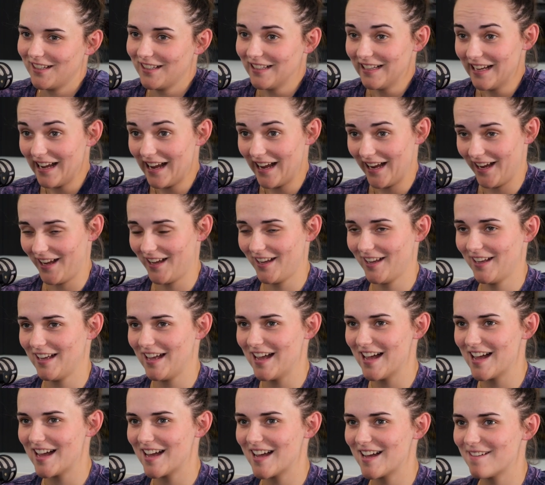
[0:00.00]
Yeah,
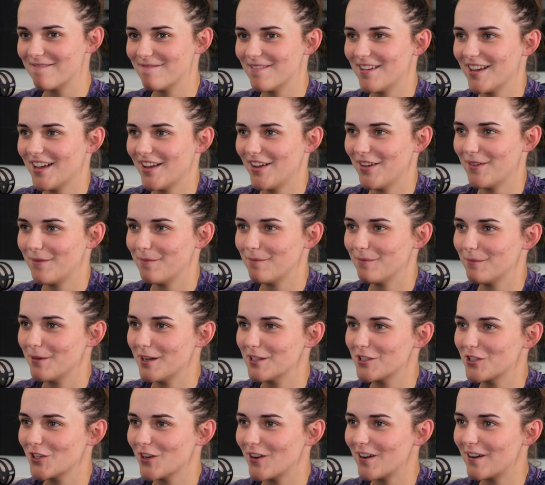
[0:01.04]

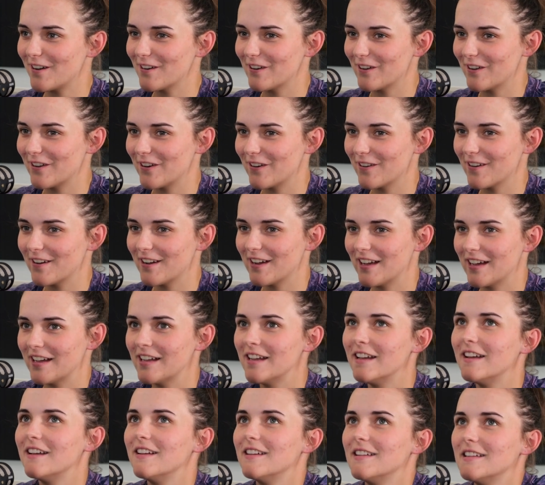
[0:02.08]
my
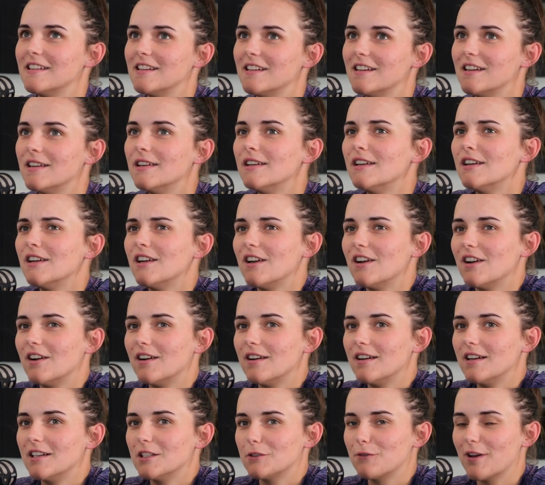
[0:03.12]
childhood.
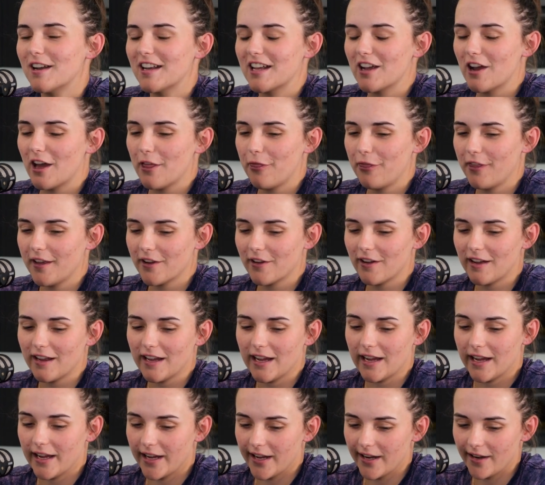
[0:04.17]
It's funny, I think
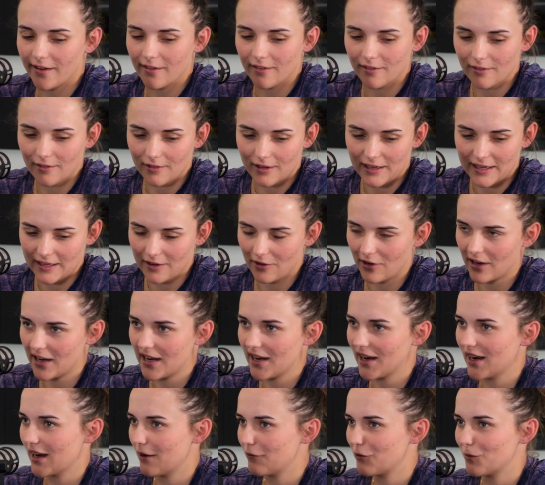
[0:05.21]
I
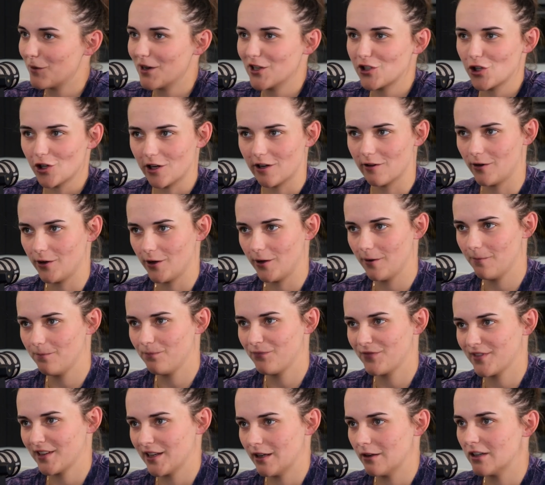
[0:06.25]
loved my childhood.
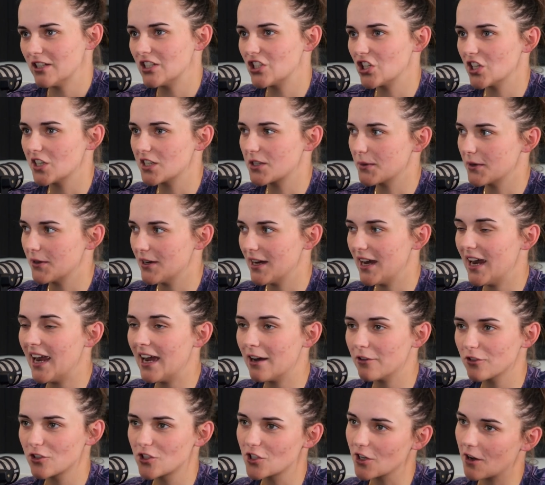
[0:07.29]
It was just we were
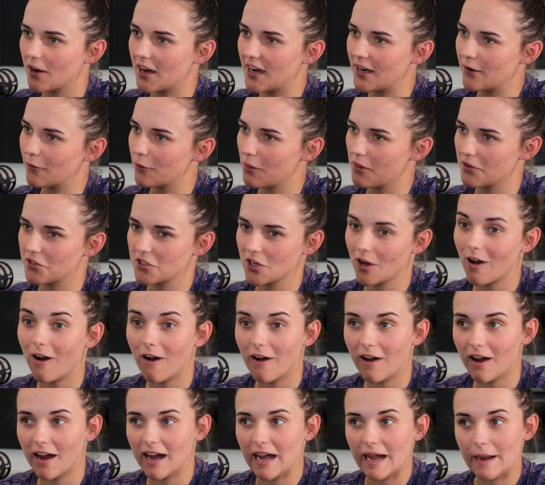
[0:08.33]
outside all the
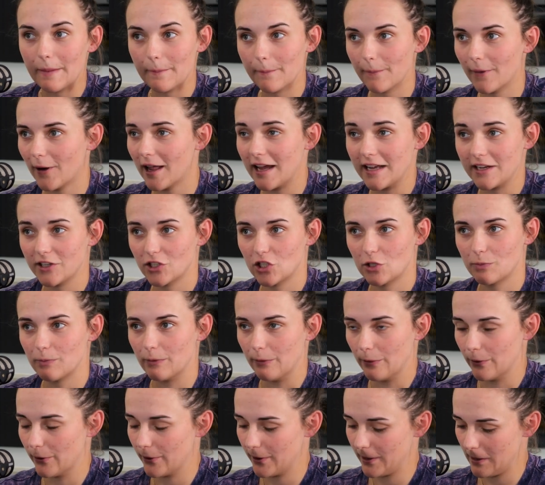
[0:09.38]
time, playing
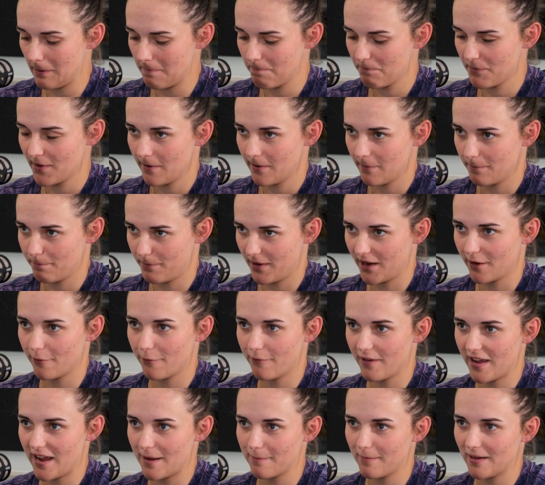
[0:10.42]
sport, big
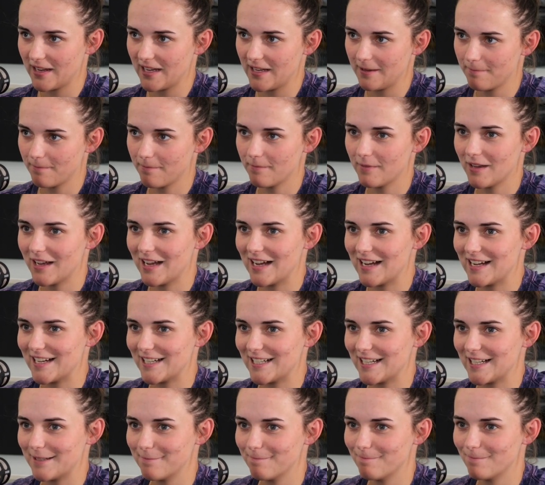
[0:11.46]
family.
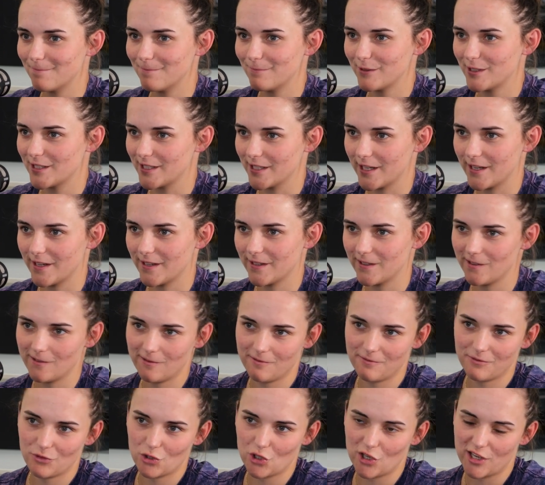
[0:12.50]

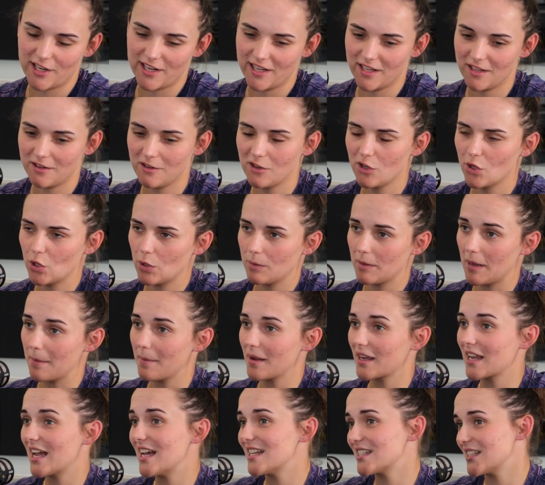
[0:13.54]
So kind of like
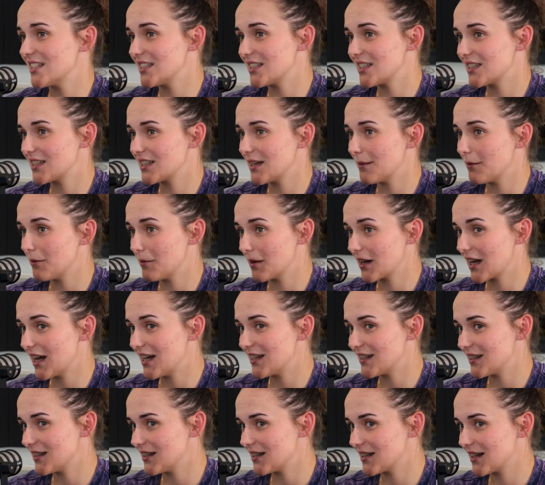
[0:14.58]
my cousins, some of my
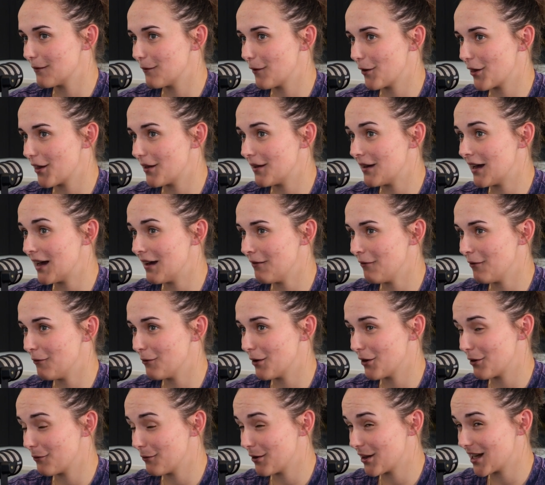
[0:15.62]
cousins lived
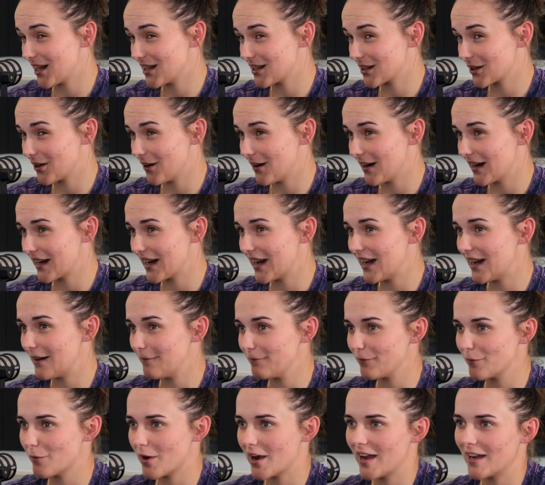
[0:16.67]
with us growing up,
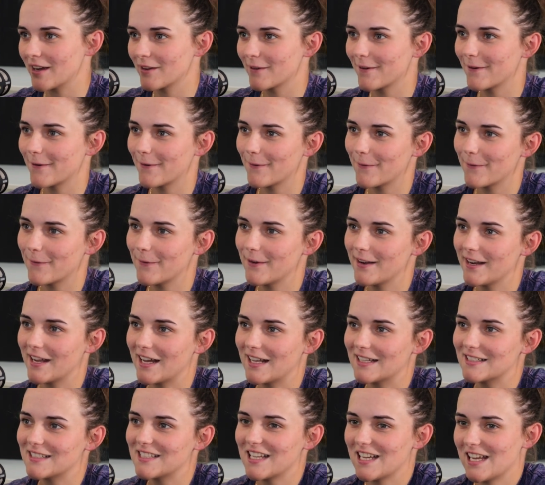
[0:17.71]
and my uncle and
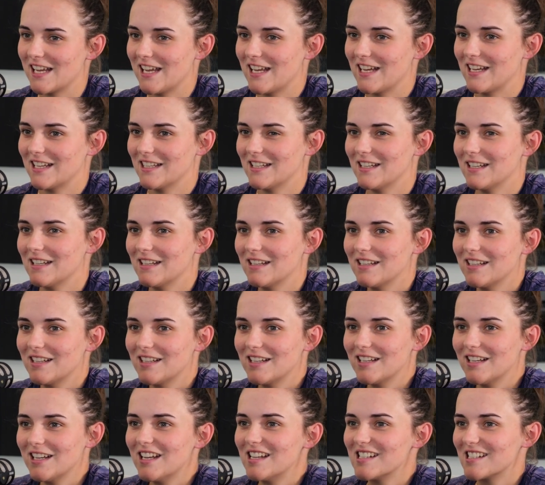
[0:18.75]
auntie. And
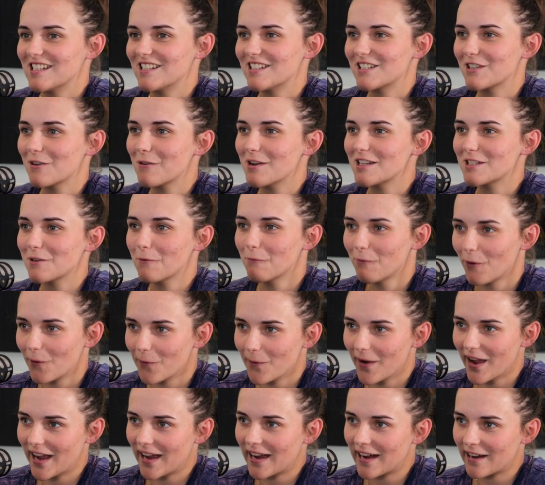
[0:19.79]
so there's always a
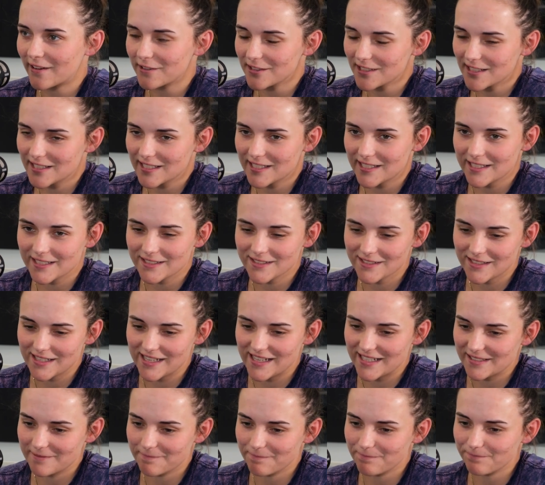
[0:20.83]
full house.
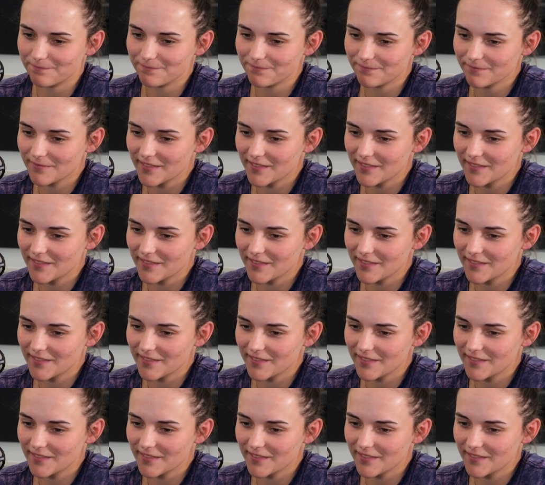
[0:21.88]
And